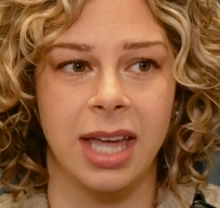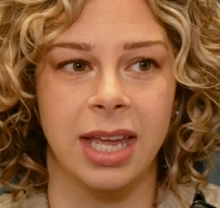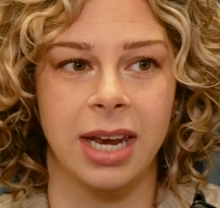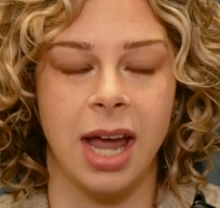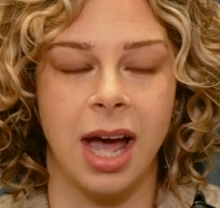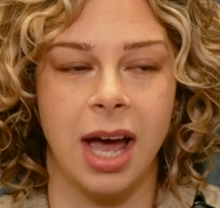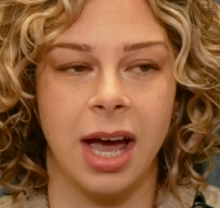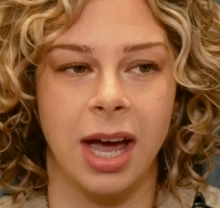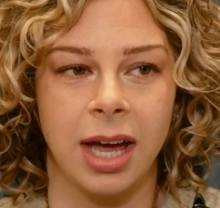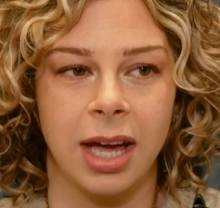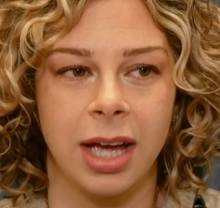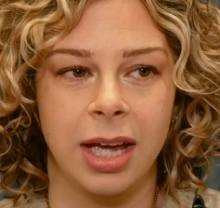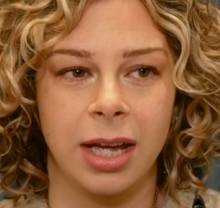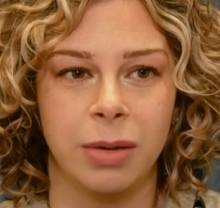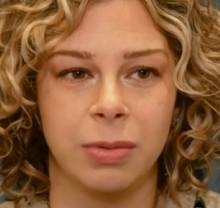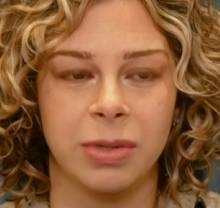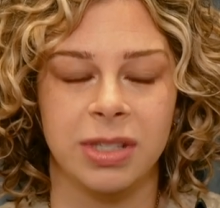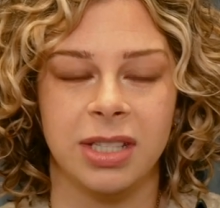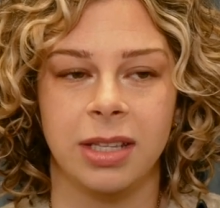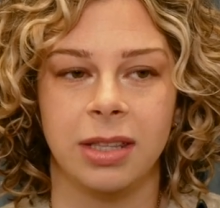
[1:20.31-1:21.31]
and I
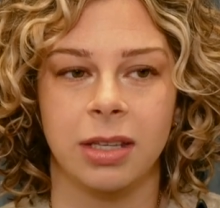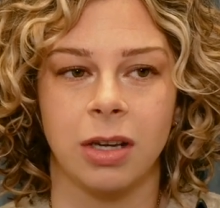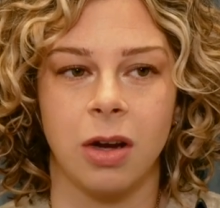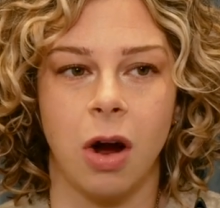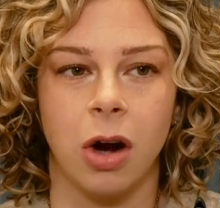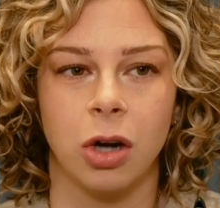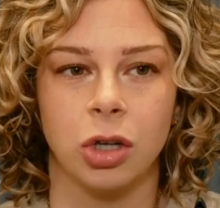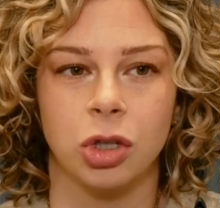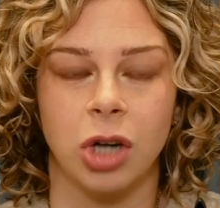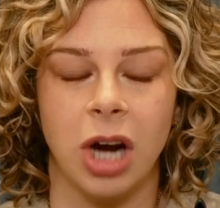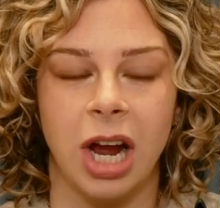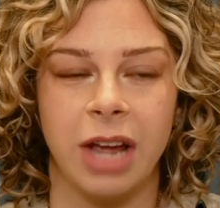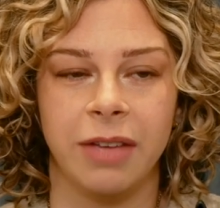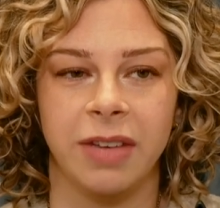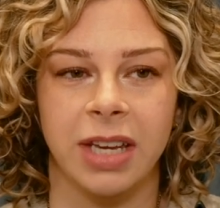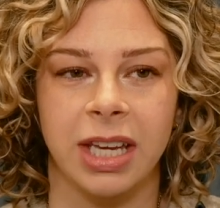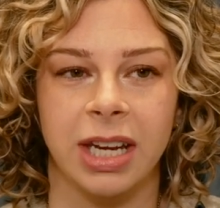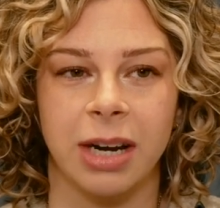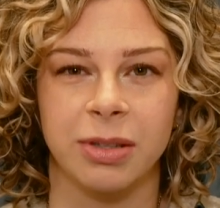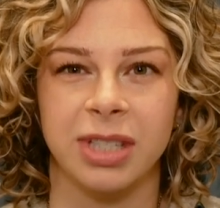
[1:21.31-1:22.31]
was in the car
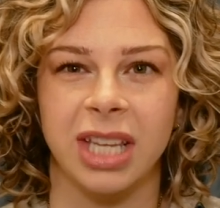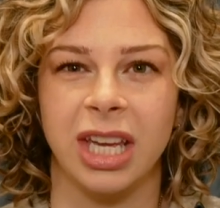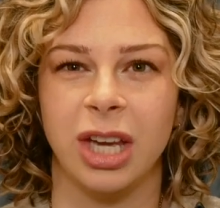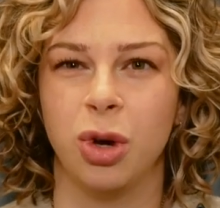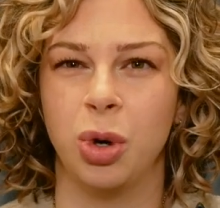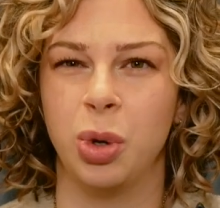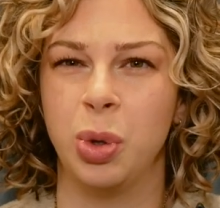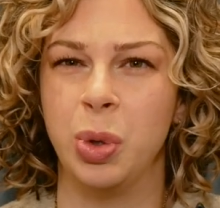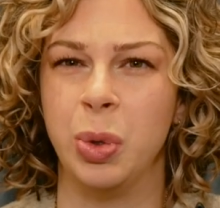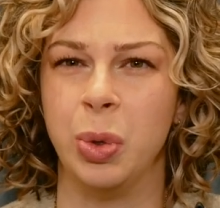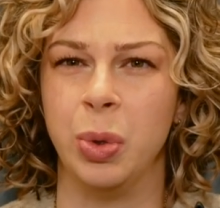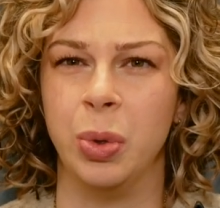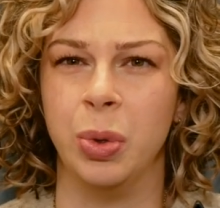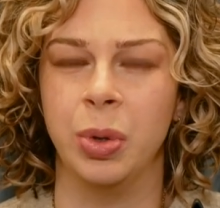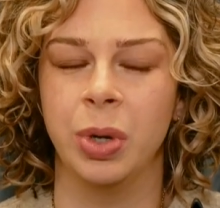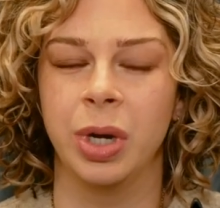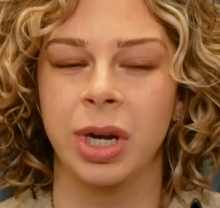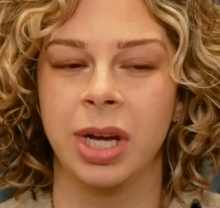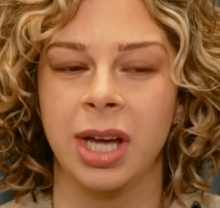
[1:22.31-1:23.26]
driving, and I was like, ooh,